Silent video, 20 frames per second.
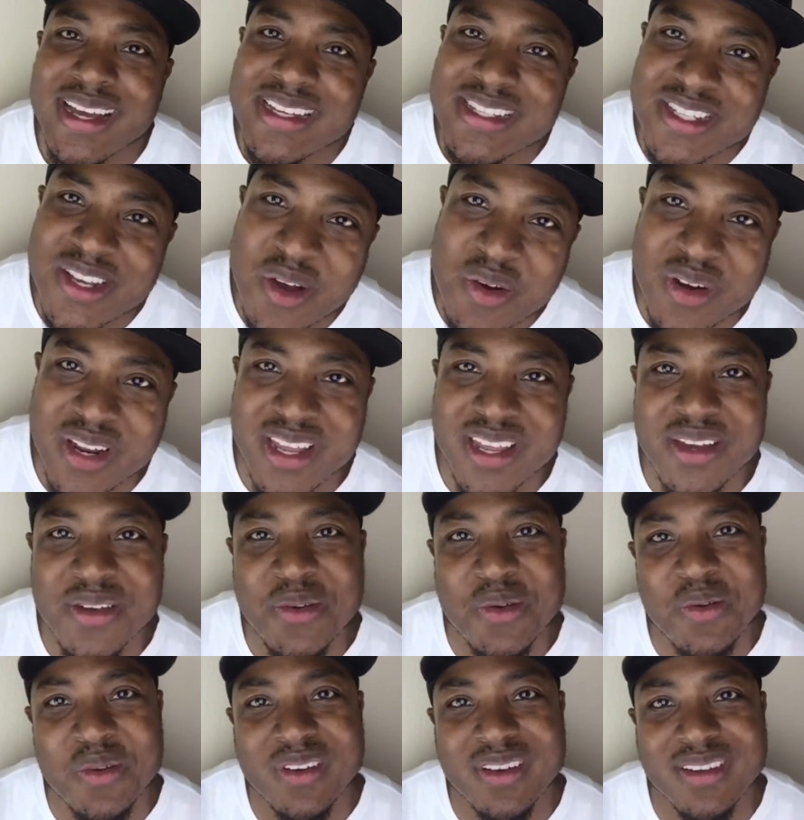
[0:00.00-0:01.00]
and so do
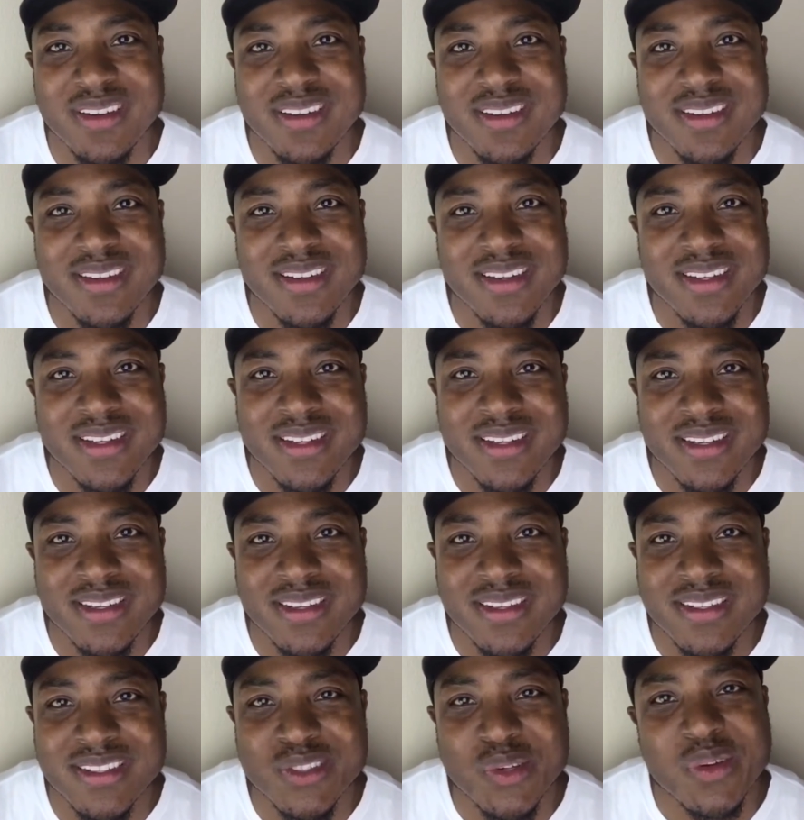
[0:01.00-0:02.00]
you.
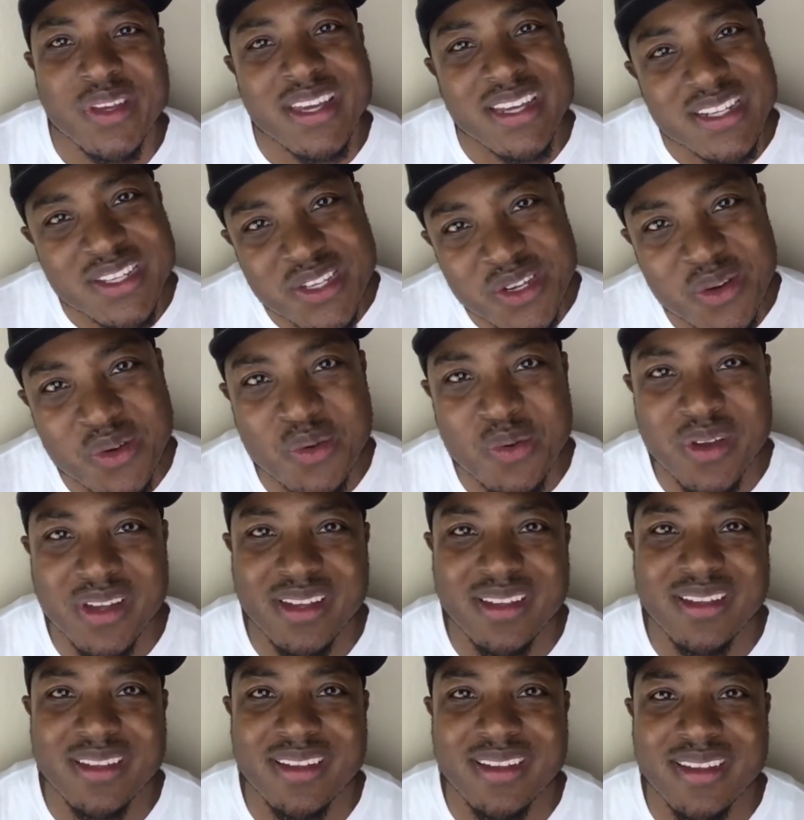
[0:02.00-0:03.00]
So get to it,
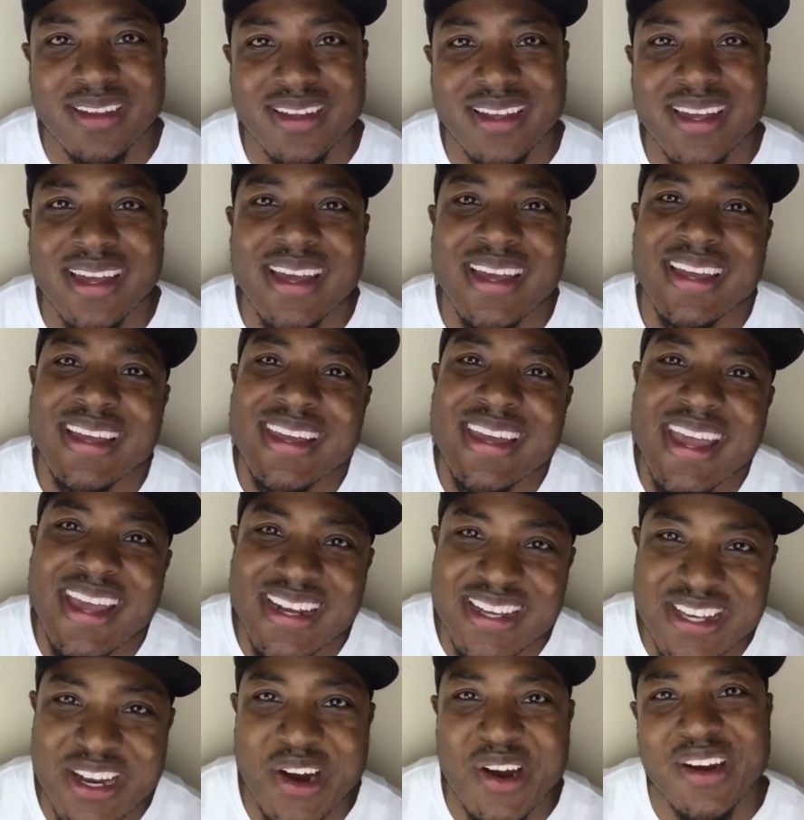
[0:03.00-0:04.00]

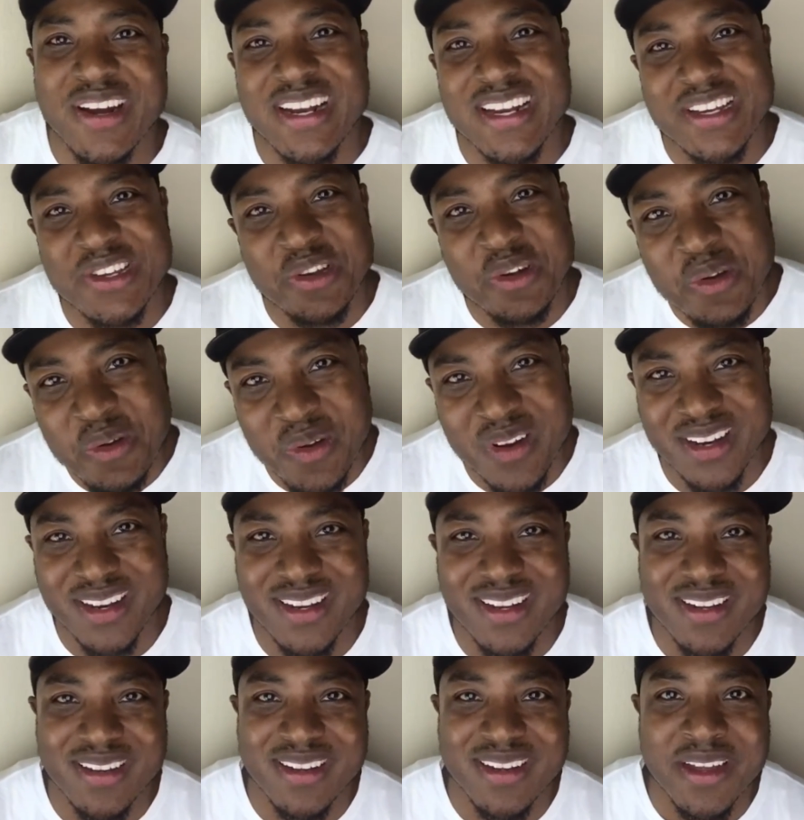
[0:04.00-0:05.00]
get dirty doing
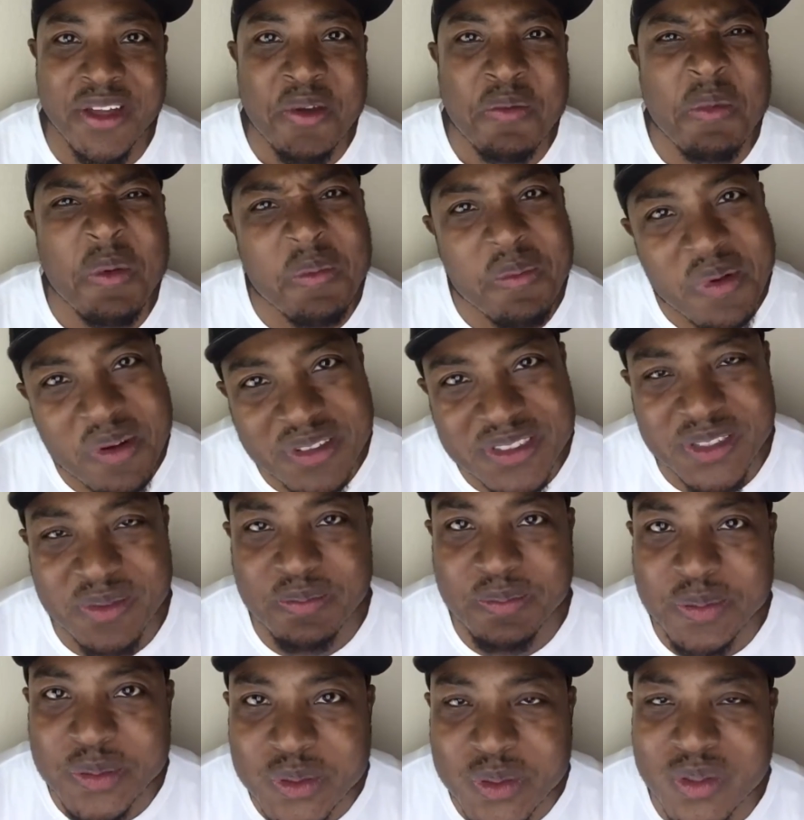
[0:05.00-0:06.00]
it, but most
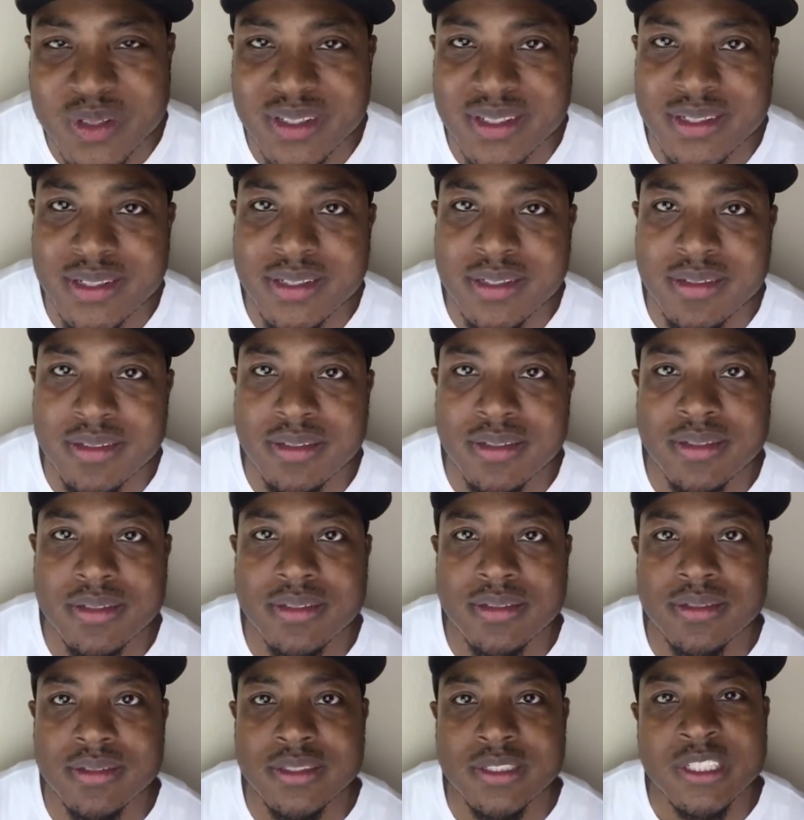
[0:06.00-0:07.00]
importantly,
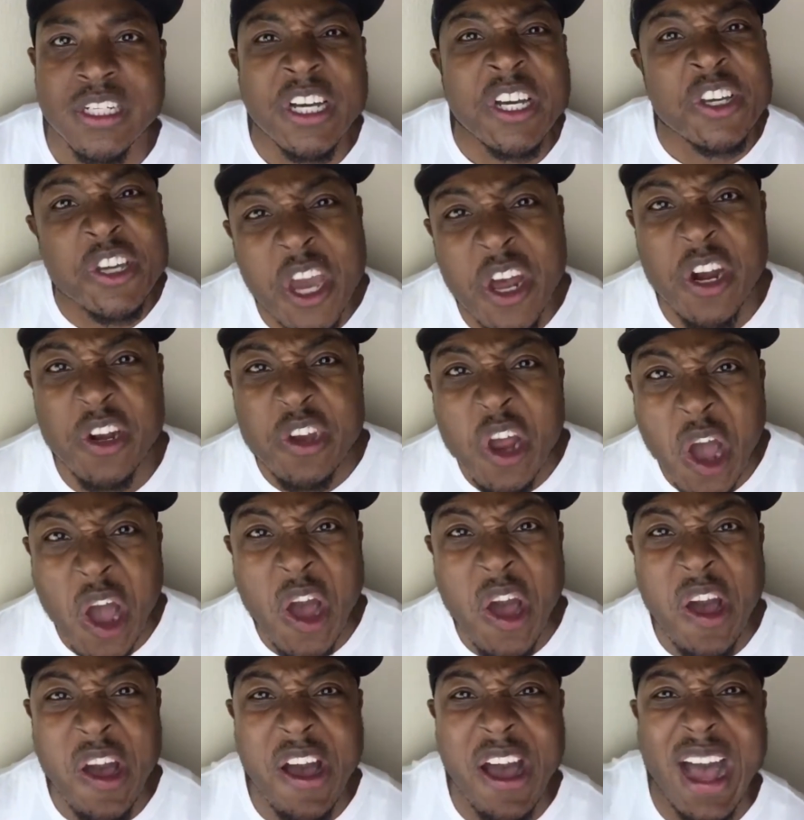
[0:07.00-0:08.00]
get it
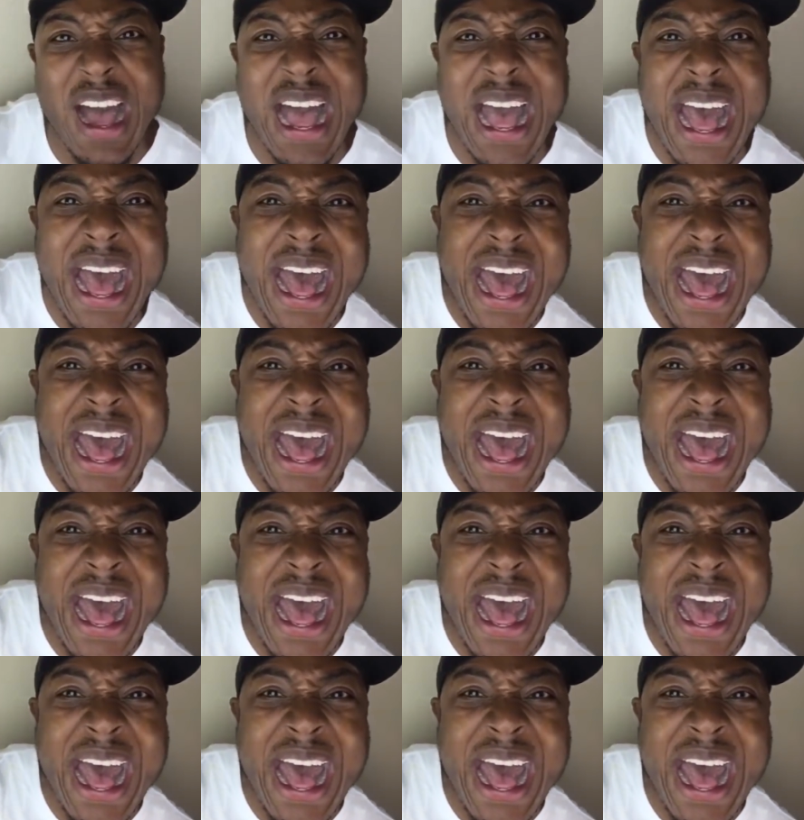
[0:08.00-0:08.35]
done.